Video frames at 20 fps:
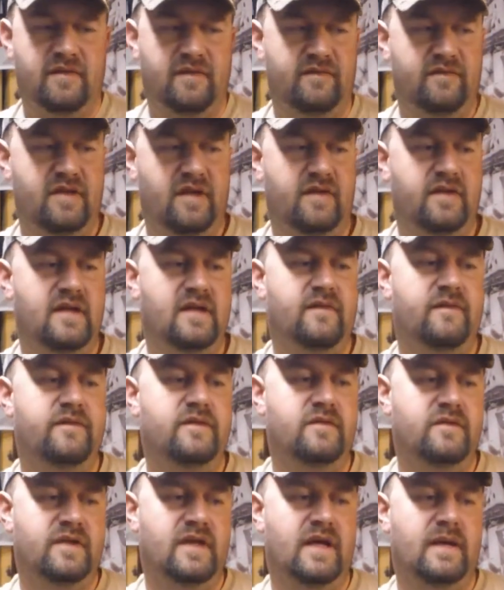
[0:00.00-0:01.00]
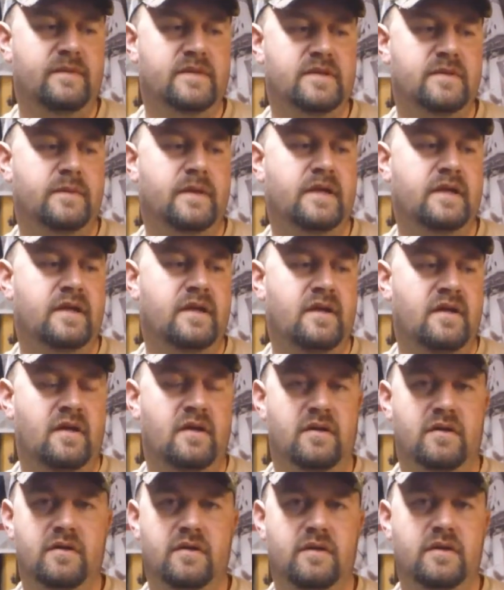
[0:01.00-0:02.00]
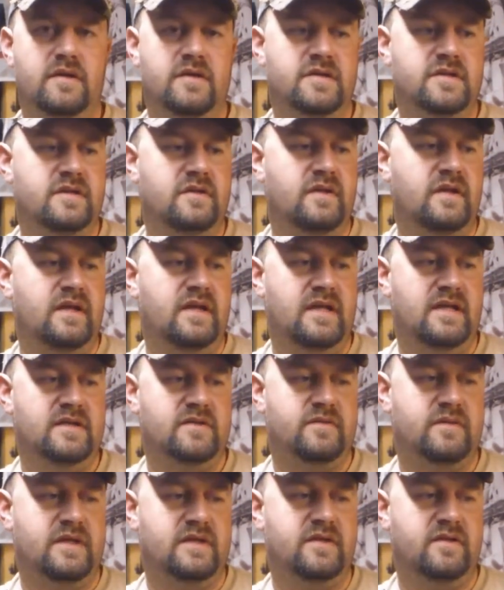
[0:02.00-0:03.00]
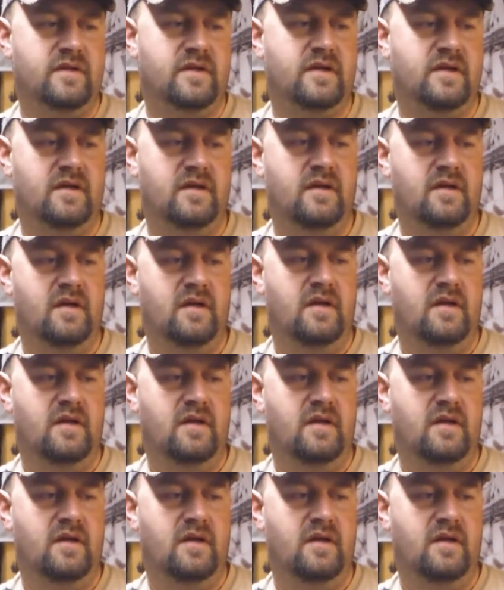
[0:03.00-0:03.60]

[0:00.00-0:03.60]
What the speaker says: I've done that a few times in my earlier shooting days, where I took a